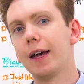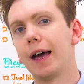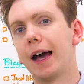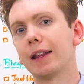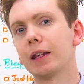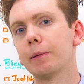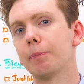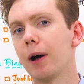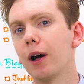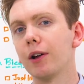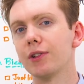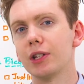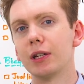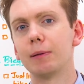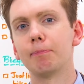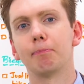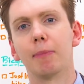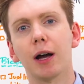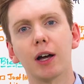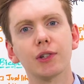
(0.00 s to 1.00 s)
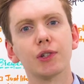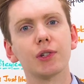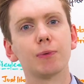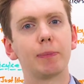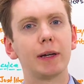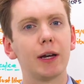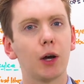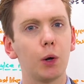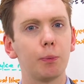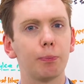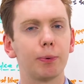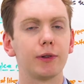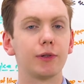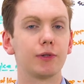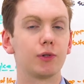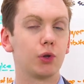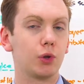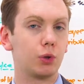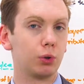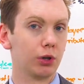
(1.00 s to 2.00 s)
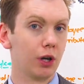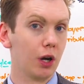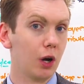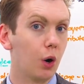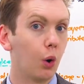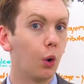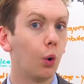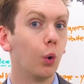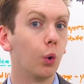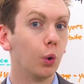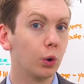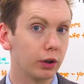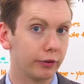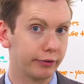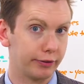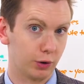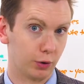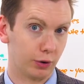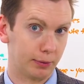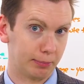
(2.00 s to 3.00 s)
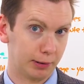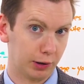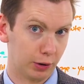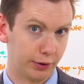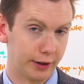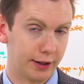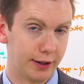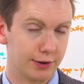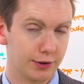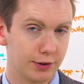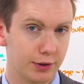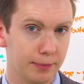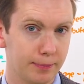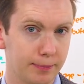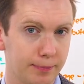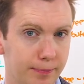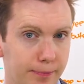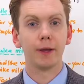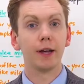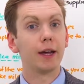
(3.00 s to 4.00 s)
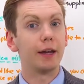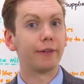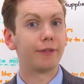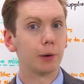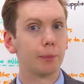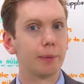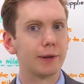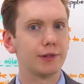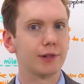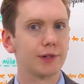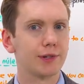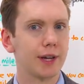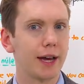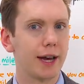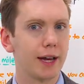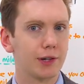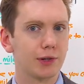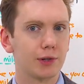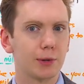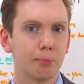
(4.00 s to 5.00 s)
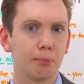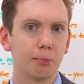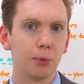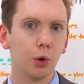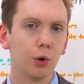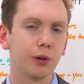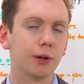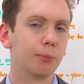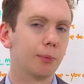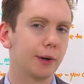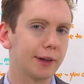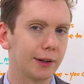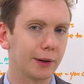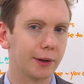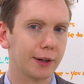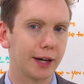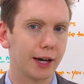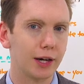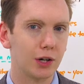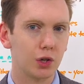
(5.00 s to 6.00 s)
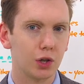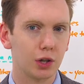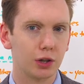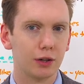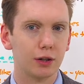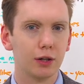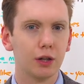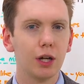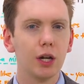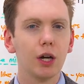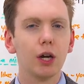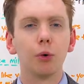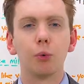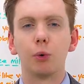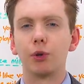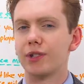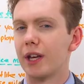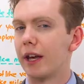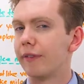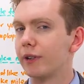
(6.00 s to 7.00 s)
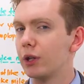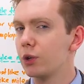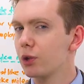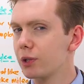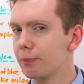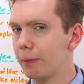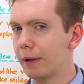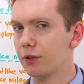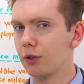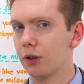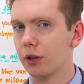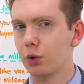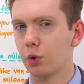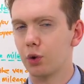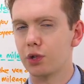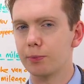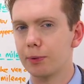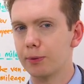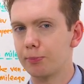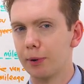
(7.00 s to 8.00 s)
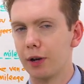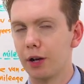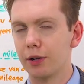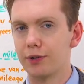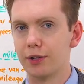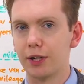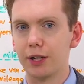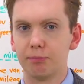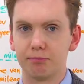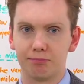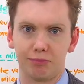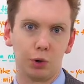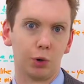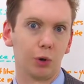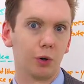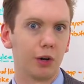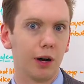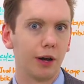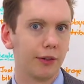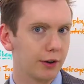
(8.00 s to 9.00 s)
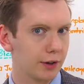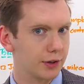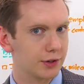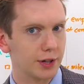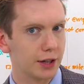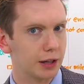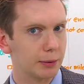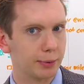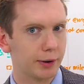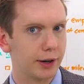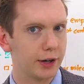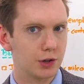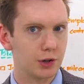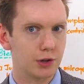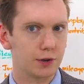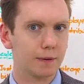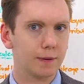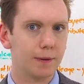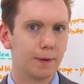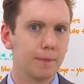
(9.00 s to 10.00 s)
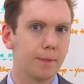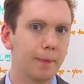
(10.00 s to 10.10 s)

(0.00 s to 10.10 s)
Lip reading: and the party must be open to all of your employees. If your business has more than one location, whatever you spend on the Christmas party or other celebration